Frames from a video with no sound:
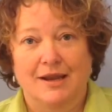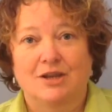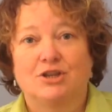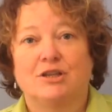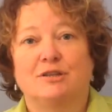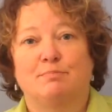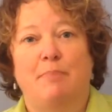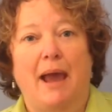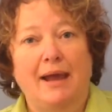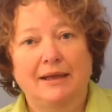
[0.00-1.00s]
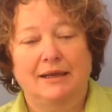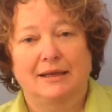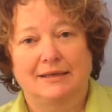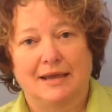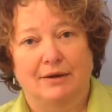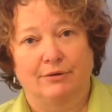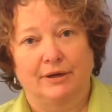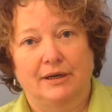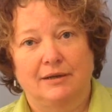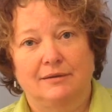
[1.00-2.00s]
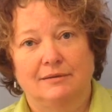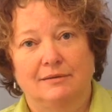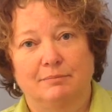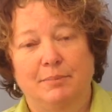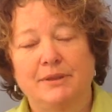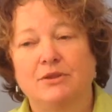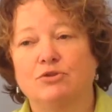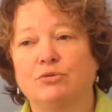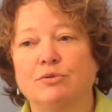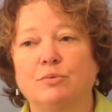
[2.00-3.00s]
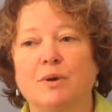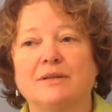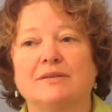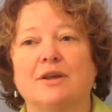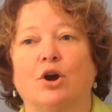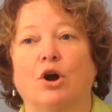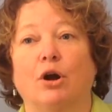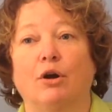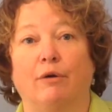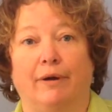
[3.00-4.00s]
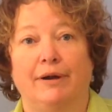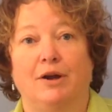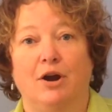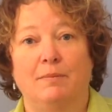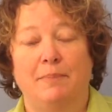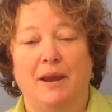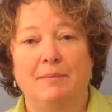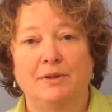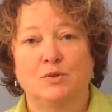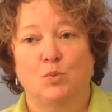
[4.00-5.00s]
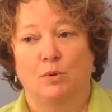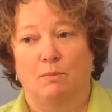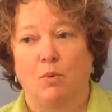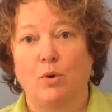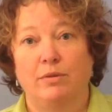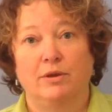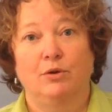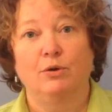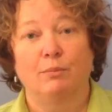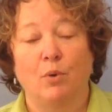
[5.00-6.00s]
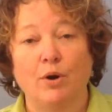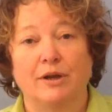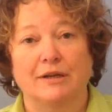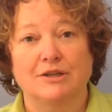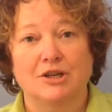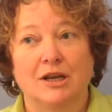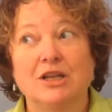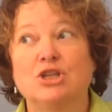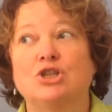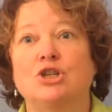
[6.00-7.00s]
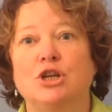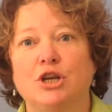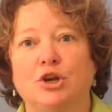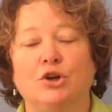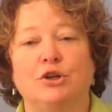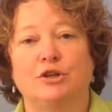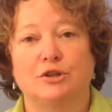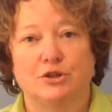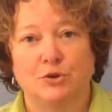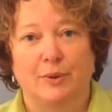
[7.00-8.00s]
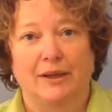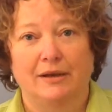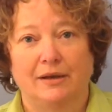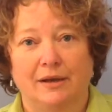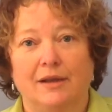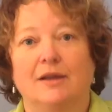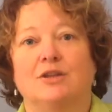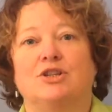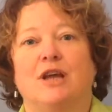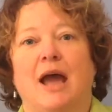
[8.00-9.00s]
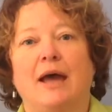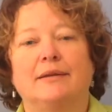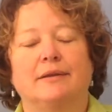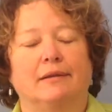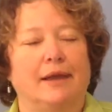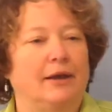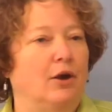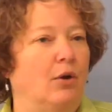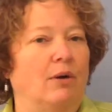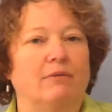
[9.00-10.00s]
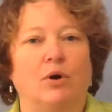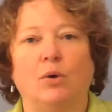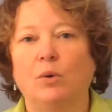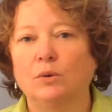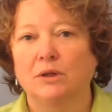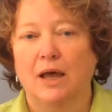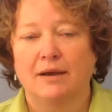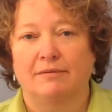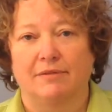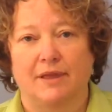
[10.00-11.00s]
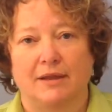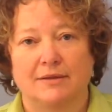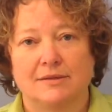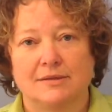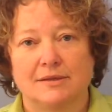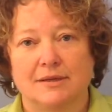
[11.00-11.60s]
She is back in integrity. But the truth was that her credit card payments were more than her mortgage. She couldn't do it. She had to let go of a whole lot of things